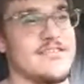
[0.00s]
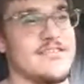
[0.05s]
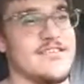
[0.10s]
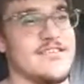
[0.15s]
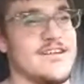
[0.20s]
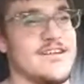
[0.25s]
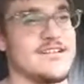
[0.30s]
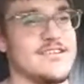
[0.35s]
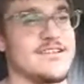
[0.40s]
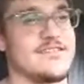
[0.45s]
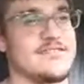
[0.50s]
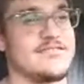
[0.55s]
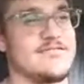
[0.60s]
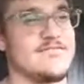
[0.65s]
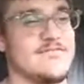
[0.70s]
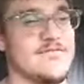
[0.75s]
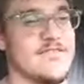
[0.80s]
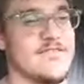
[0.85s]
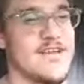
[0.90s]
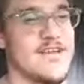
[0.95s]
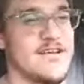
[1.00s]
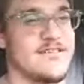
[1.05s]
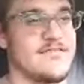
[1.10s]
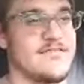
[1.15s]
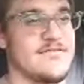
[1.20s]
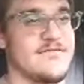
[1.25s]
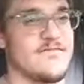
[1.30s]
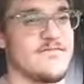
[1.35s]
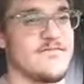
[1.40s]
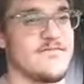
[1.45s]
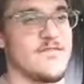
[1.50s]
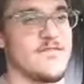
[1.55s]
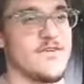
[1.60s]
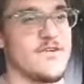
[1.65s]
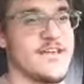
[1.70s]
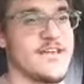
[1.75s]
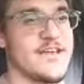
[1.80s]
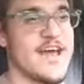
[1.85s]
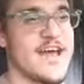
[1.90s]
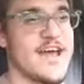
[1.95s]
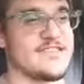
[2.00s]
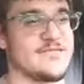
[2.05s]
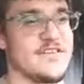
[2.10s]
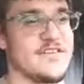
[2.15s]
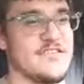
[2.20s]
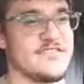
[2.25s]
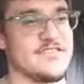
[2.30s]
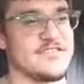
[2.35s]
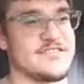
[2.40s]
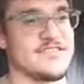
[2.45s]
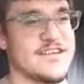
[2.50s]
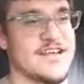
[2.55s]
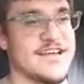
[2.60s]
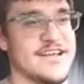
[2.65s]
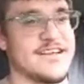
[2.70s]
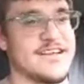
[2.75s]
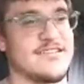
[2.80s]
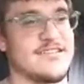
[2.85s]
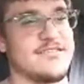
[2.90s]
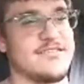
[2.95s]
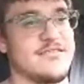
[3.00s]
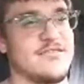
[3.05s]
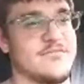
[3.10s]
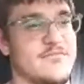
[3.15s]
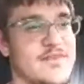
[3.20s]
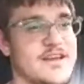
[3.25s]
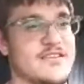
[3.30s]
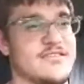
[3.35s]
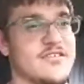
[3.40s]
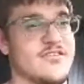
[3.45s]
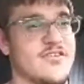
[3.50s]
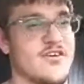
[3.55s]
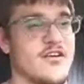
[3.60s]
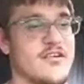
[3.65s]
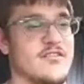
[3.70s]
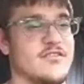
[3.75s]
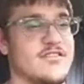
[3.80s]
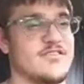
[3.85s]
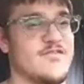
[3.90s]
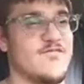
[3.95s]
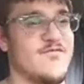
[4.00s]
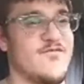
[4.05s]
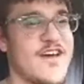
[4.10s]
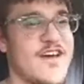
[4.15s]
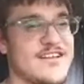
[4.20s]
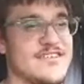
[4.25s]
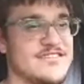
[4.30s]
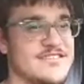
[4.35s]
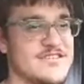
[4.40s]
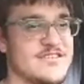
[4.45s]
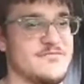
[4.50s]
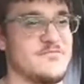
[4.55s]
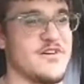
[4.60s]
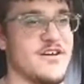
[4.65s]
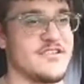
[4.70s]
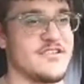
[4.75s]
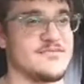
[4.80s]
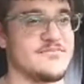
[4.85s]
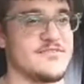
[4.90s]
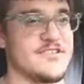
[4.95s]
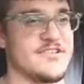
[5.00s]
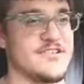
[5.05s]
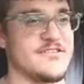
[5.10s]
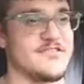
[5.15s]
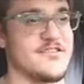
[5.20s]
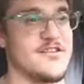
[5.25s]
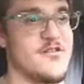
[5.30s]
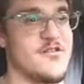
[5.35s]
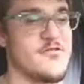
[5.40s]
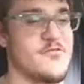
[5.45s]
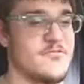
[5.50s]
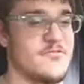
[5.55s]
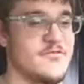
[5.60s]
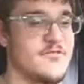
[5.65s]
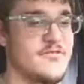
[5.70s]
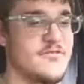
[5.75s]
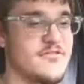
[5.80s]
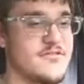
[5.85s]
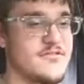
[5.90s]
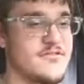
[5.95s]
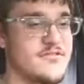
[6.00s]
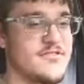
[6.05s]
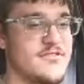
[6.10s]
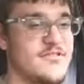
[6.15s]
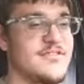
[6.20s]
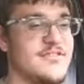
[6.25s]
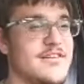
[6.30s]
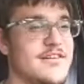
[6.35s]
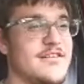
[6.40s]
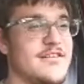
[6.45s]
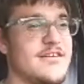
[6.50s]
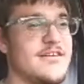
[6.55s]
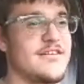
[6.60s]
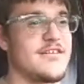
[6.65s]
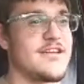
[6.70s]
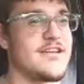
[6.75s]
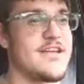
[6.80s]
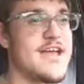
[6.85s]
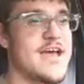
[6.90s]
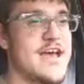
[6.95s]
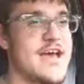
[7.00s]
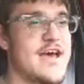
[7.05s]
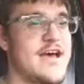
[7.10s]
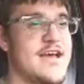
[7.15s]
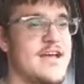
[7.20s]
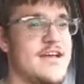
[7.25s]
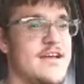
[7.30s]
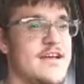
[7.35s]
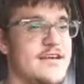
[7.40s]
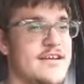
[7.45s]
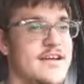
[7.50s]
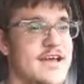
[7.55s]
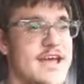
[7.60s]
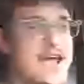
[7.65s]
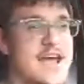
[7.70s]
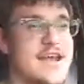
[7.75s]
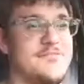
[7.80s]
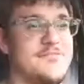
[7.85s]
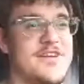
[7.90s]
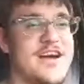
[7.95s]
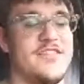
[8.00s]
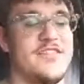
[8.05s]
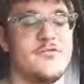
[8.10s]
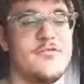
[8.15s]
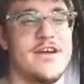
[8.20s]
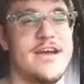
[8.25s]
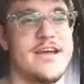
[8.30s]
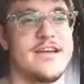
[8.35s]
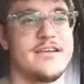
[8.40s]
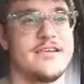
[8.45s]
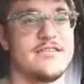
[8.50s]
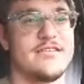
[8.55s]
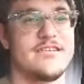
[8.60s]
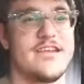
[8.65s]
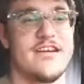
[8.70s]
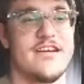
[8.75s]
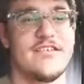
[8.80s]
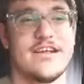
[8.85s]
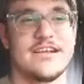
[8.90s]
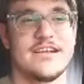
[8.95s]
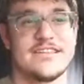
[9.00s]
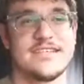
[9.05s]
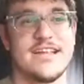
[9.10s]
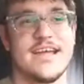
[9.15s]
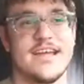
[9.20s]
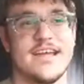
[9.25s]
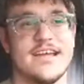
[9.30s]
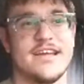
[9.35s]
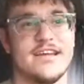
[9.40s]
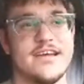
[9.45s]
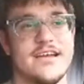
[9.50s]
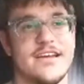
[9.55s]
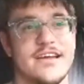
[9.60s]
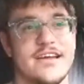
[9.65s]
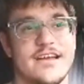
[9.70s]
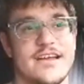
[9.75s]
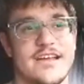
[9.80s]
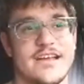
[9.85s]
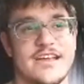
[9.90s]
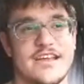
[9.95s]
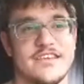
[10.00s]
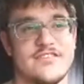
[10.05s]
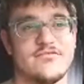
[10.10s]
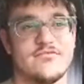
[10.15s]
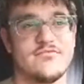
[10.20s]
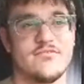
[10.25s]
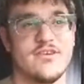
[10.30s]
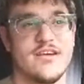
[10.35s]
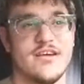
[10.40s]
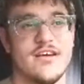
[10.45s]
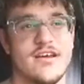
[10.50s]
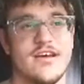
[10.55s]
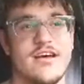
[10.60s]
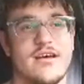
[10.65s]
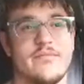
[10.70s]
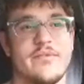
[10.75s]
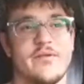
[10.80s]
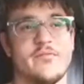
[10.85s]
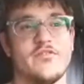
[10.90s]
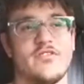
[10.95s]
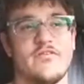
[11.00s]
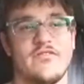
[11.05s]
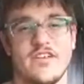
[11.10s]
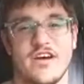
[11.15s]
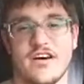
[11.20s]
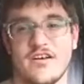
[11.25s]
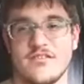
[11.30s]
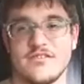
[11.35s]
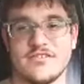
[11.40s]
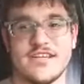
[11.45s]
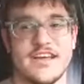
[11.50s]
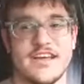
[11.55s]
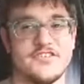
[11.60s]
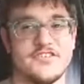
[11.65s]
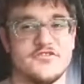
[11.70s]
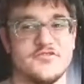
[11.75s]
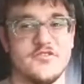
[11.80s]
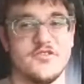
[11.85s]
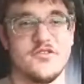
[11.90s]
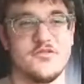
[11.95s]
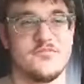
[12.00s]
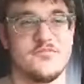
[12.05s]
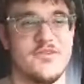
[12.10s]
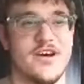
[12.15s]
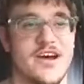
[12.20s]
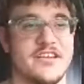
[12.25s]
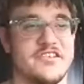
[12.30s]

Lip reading: it's like foot on the gas pedal and just like makes the car go as fast as it possibly can go. Yeah, and by the way, dare I say, he's a member of y'all's age group, mind you.